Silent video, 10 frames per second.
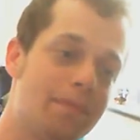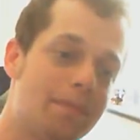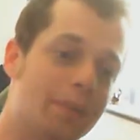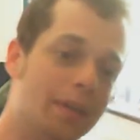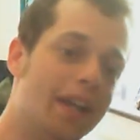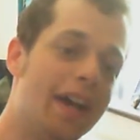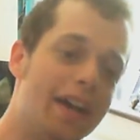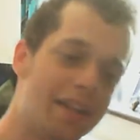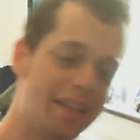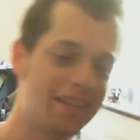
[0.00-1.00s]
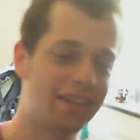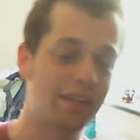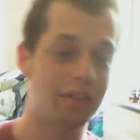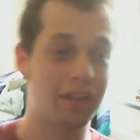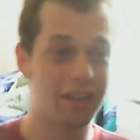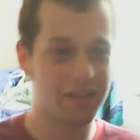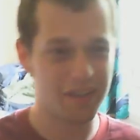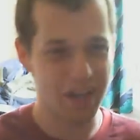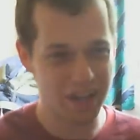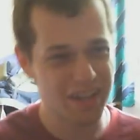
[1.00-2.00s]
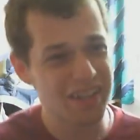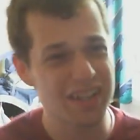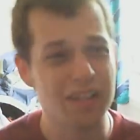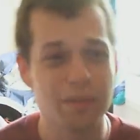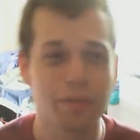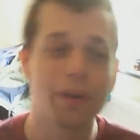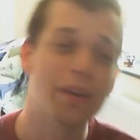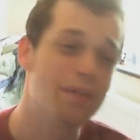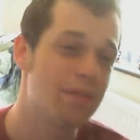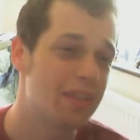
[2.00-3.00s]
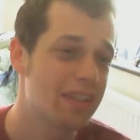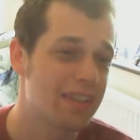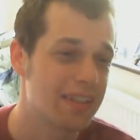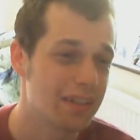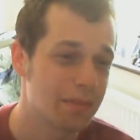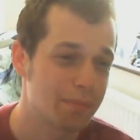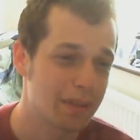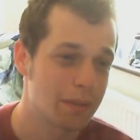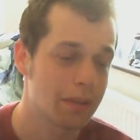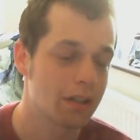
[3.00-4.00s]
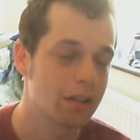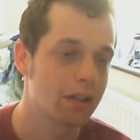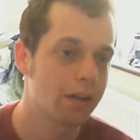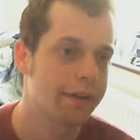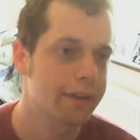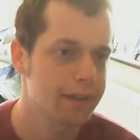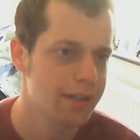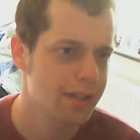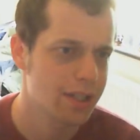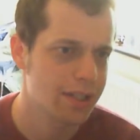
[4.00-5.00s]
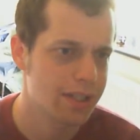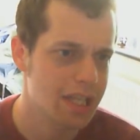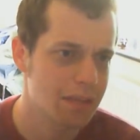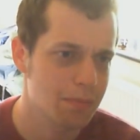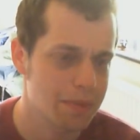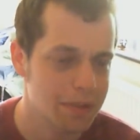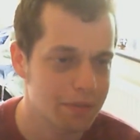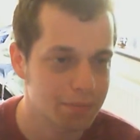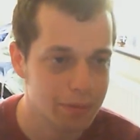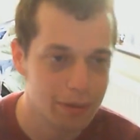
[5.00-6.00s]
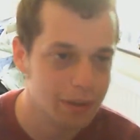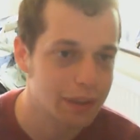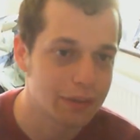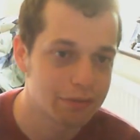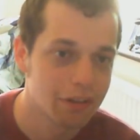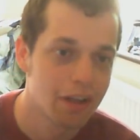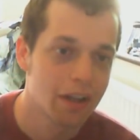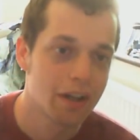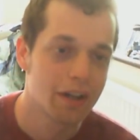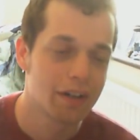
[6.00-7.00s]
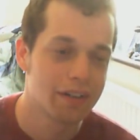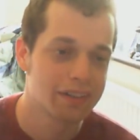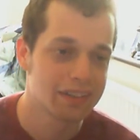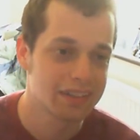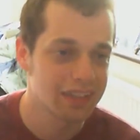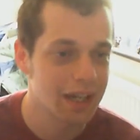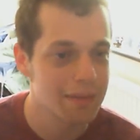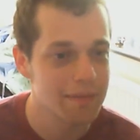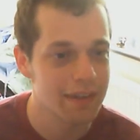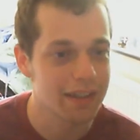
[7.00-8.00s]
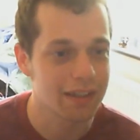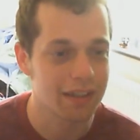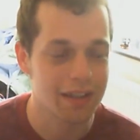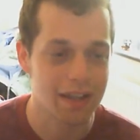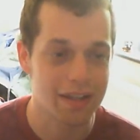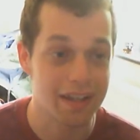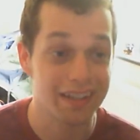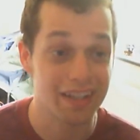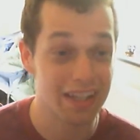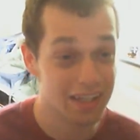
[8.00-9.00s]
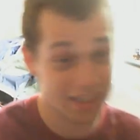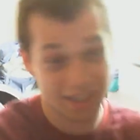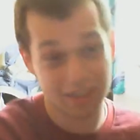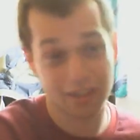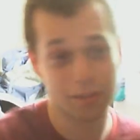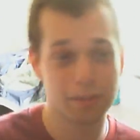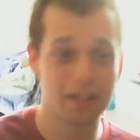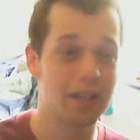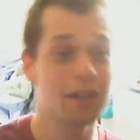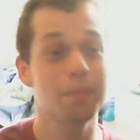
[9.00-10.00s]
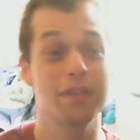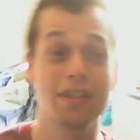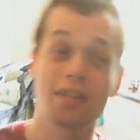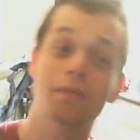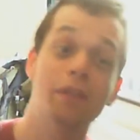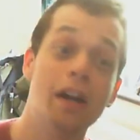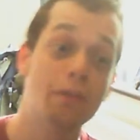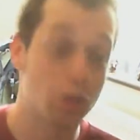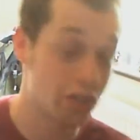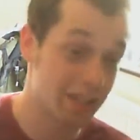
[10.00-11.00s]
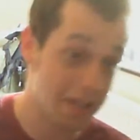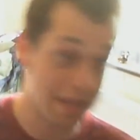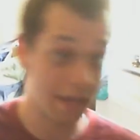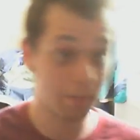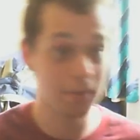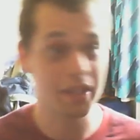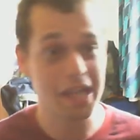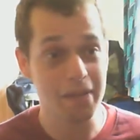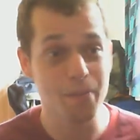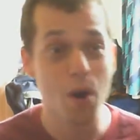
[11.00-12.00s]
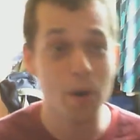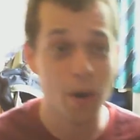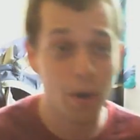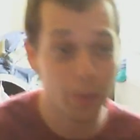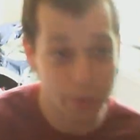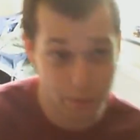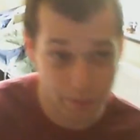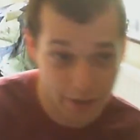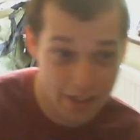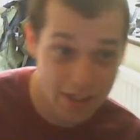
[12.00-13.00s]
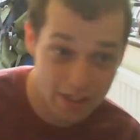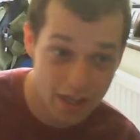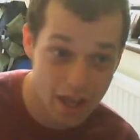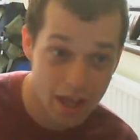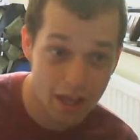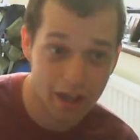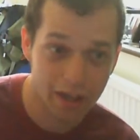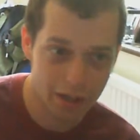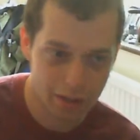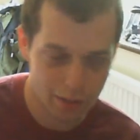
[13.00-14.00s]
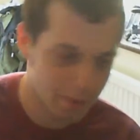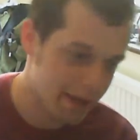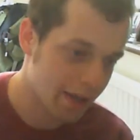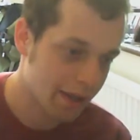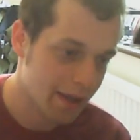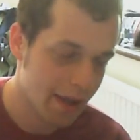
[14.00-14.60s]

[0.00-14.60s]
But yeah, it's in season 4 it was sort of becoming it's just the same sort of plot of type thing, and then they changed it completely up in season 5, which then became Archer Vice, is where